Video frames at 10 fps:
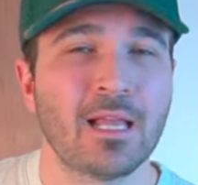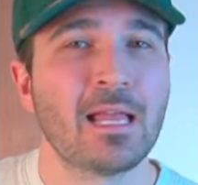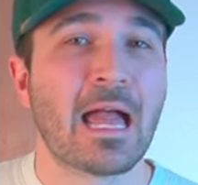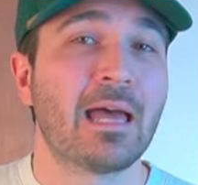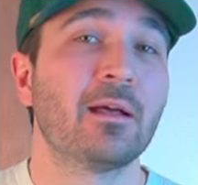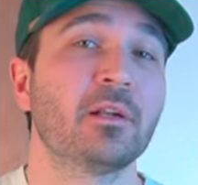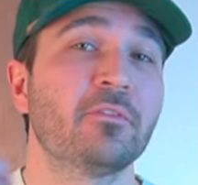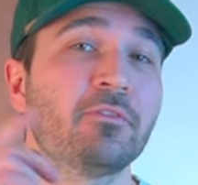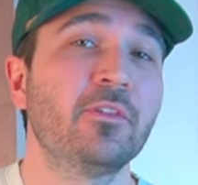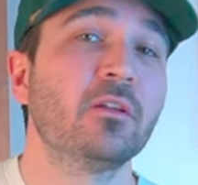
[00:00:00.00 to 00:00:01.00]
And I'm going
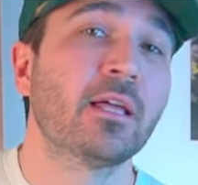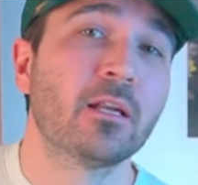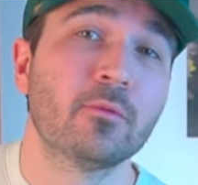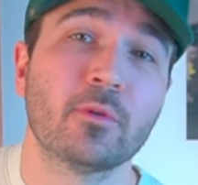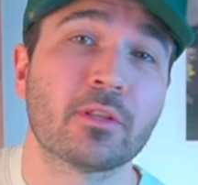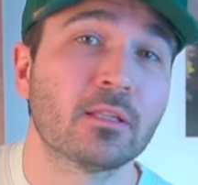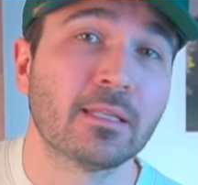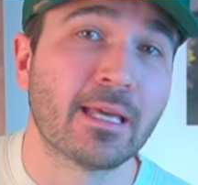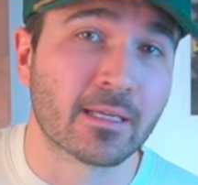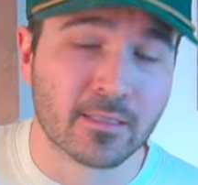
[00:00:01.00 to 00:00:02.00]
to fill that in with a lick.